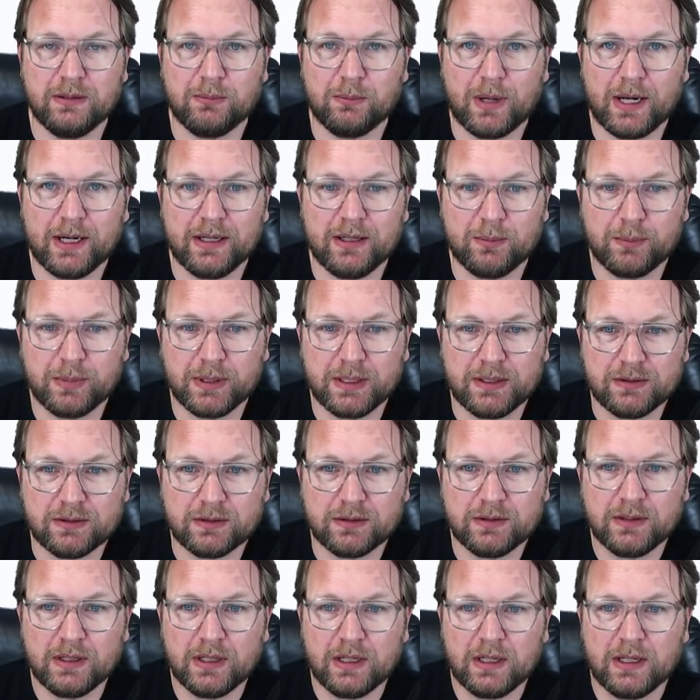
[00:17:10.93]
in my
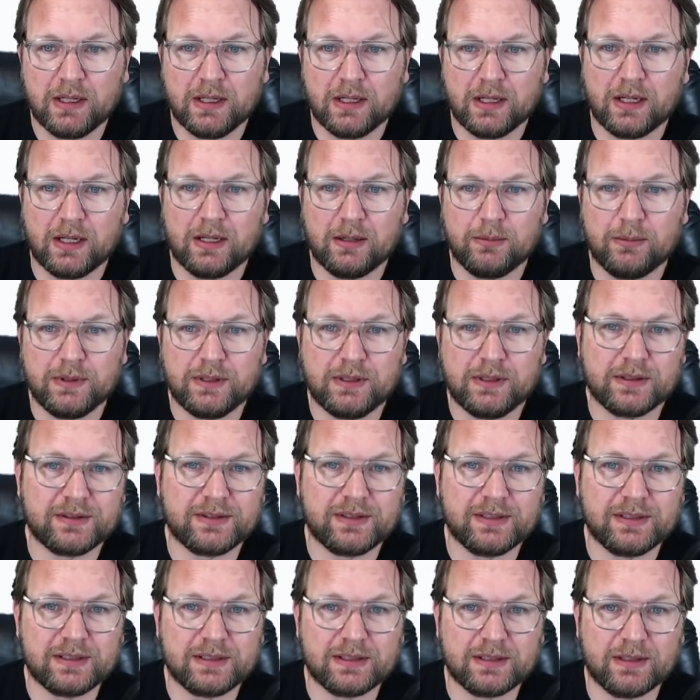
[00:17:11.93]
opinion,
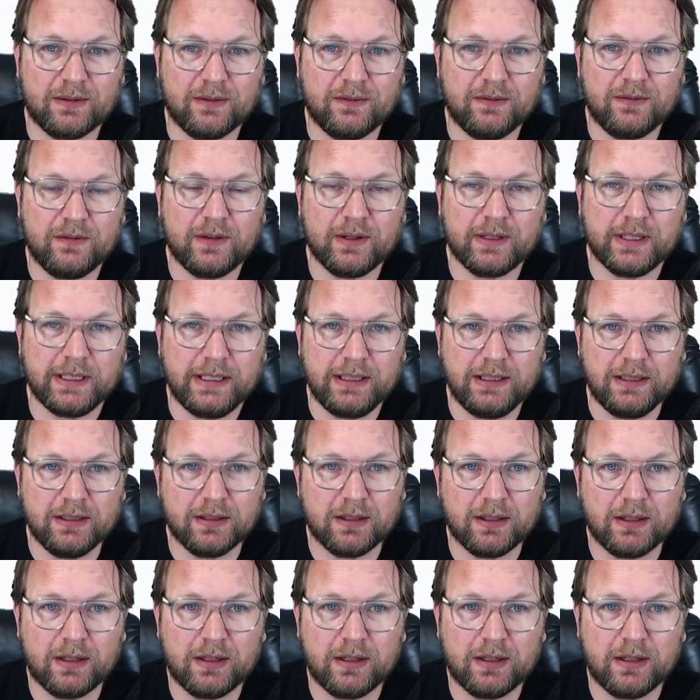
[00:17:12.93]
because it's very,